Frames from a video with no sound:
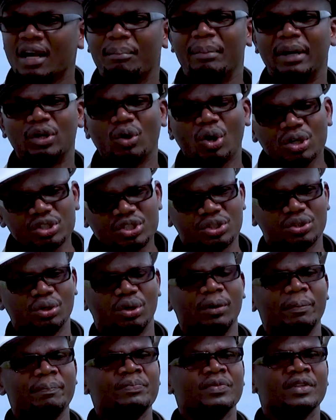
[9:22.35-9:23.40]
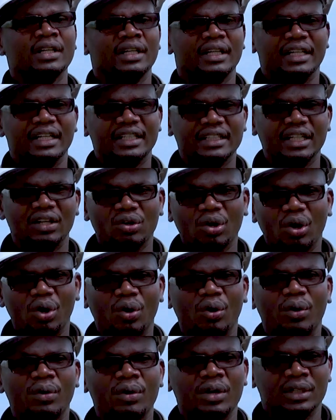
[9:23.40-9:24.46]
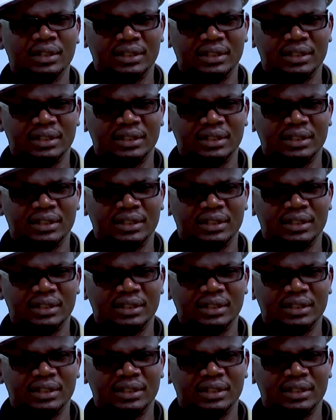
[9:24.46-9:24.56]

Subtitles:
But also, in the law,